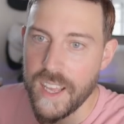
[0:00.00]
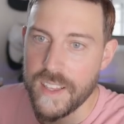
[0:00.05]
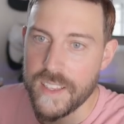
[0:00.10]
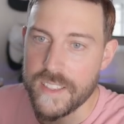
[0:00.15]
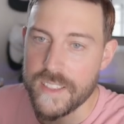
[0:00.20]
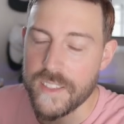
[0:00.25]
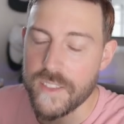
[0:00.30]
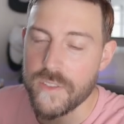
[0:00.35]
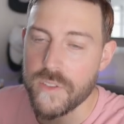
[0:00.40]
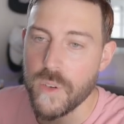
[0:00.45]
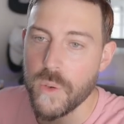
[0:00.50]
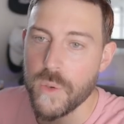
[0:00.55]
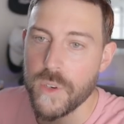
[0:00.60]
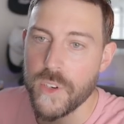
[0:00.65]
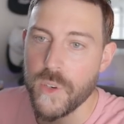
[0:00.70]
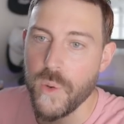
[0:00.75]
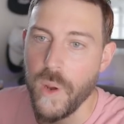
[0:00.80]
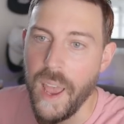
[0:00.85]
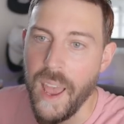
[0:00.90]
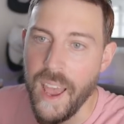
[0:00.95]
This is
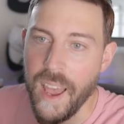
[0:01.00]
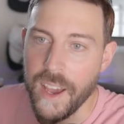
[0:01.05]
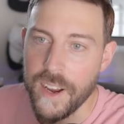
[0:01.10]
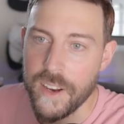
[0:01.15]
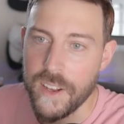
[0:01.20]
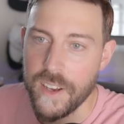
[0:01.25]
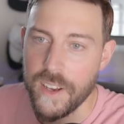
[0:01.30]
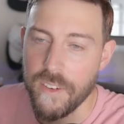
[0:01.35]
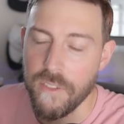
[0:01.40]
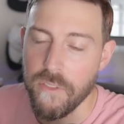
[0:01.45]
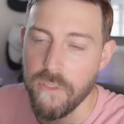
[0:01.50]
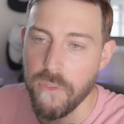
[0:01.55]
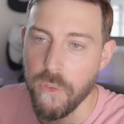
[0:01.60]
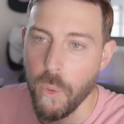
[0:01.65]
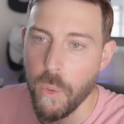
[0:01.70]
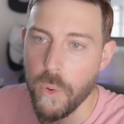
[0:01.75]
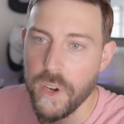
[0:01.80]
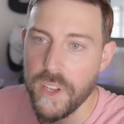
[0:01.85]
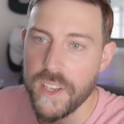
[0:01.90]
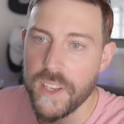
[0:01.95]
going to add
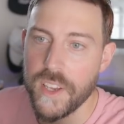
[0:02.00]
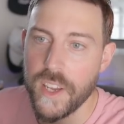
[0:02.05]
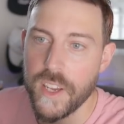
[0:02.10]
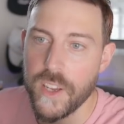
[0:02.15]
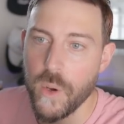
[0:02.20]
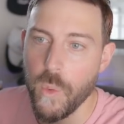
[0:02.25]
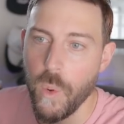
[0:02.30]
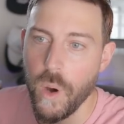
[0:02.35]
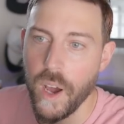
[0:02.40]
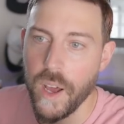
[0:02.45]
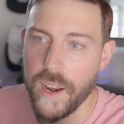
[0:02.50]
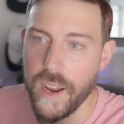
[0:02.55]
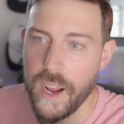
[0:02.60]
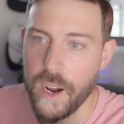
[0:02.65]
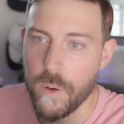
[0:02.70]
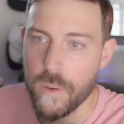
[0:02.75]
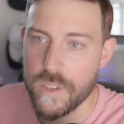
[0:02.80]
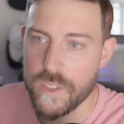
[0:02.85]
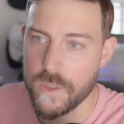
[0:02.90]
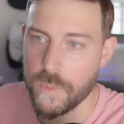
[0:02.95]
40 gigawatt
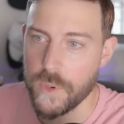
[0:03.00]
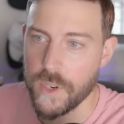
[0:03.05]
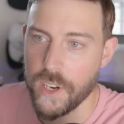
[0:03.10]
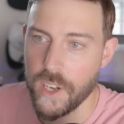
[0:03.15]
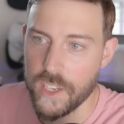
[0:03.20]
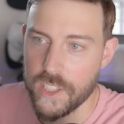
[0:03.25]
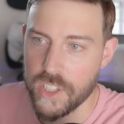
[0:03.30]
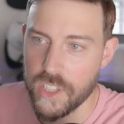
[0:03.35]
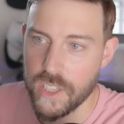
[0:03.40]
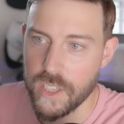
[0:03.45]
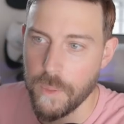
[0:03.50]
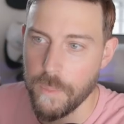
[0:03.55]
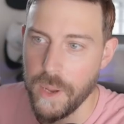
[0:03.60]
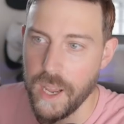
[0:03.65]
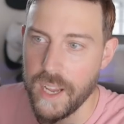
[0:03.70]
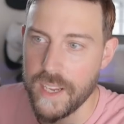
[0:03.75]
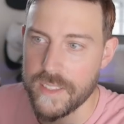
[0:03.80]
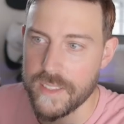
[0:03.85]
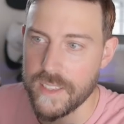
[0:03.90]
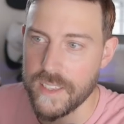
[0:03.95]
hours of production
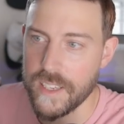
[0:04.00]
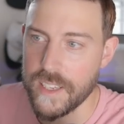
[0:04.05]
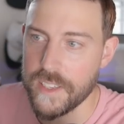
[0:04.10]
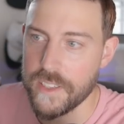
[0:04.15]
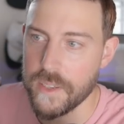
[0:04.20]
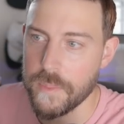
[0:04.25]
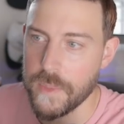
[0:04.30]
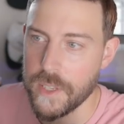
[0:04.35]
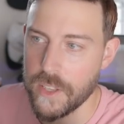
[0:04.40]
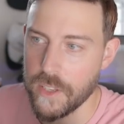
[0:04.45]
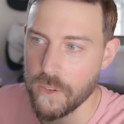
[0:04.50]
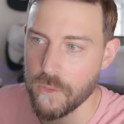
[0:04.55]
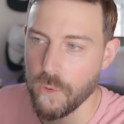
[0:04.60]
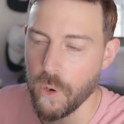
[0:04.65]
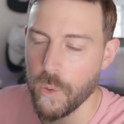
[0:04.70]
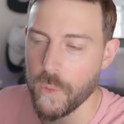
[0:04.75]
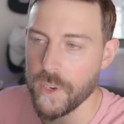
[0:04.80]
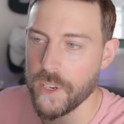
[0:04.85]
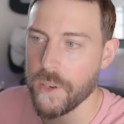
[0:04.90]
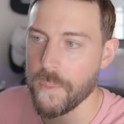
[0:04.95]
capacity to meet the
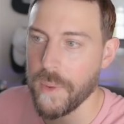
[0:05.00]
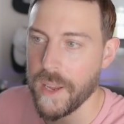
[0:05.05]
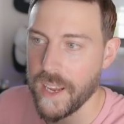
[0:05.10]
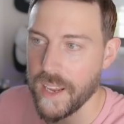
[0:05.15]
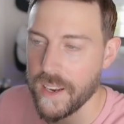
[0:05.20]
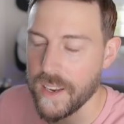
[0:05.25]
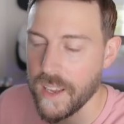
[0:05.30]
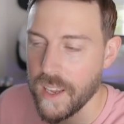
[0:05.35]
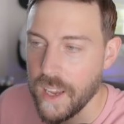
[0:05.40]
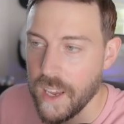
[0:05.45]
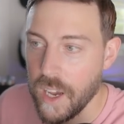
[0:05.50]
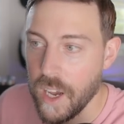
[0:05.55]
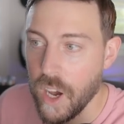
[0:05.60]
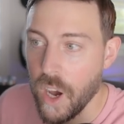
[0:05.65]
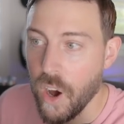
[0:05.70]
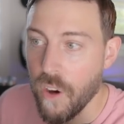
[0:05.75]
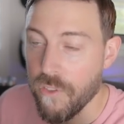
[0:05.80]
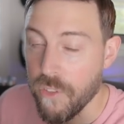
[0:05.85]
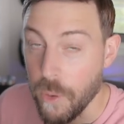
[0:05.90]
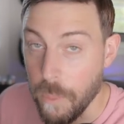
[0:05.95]
growing demand
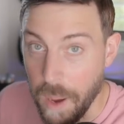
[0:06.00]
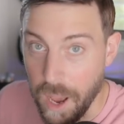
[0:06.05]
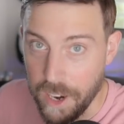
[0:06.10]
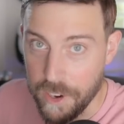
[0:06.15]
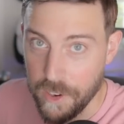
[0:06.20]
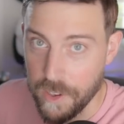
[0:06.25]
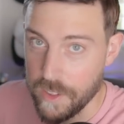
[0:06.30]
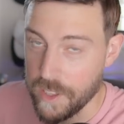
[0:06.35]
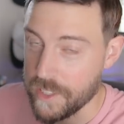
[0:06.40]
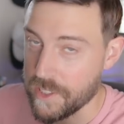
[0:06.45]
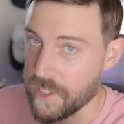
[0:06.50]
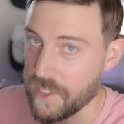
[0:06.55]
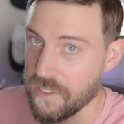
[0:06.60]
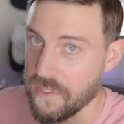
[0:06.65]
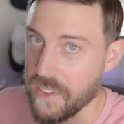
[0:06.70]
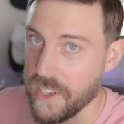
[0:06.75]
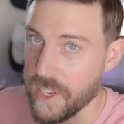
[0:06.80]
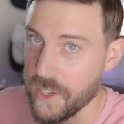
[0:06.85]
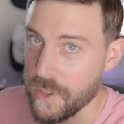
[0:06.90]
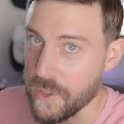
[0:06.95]
for battery electric
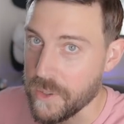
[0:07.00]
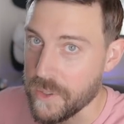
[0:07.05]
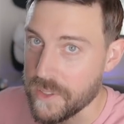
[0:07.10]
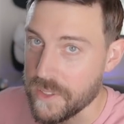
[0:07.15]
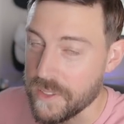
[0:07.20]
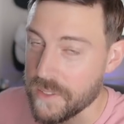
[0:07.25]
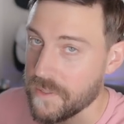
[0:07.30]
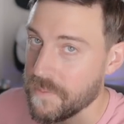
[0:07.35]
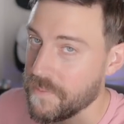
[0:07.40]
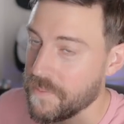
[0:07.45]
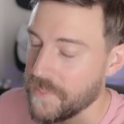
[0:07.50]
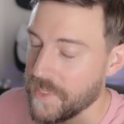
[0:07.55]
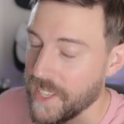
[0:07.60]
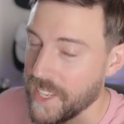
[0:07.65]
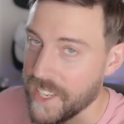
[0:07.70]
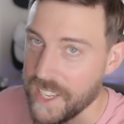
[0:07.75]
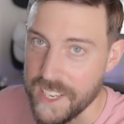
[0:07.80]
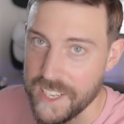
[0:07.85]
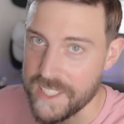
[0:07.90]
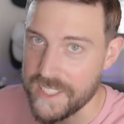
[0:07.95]
vehicles.
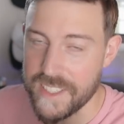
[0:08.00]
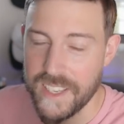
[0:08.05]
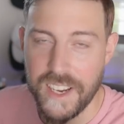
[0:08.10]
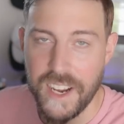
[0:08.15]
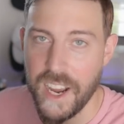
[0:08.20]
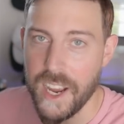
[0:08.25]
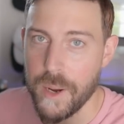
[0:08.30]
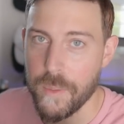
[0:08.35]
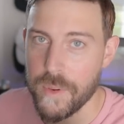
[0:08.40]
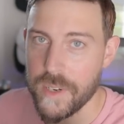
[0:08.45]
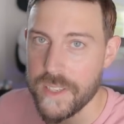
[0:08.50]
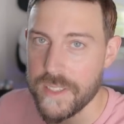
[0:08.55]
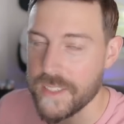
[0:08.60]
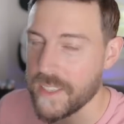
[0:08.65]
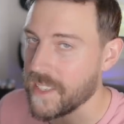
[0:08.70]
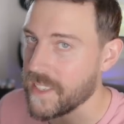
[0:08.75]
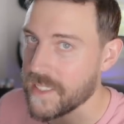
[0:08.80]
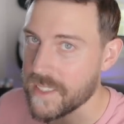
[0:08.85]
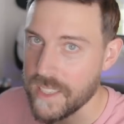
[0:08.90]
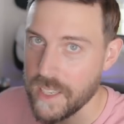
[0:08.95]
They didn't say hybrids,
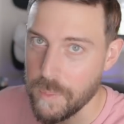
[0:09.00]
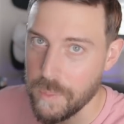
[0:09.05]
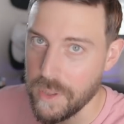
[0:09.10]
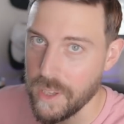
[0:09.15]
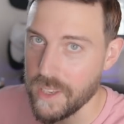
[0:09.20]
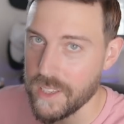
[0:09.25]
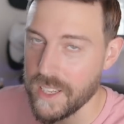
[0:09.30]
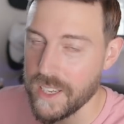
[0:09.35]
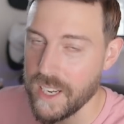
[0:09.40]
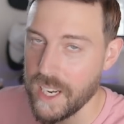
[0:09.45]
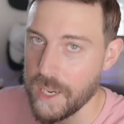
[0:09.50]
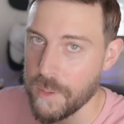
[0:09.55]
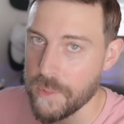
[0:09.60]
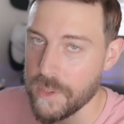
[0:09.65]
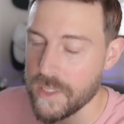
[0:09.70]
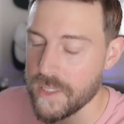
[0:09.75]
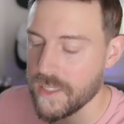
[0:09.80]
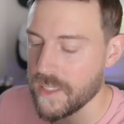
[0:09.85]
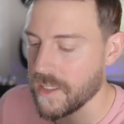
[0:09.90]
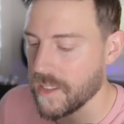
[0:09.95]
they didn't say plug in hybrids.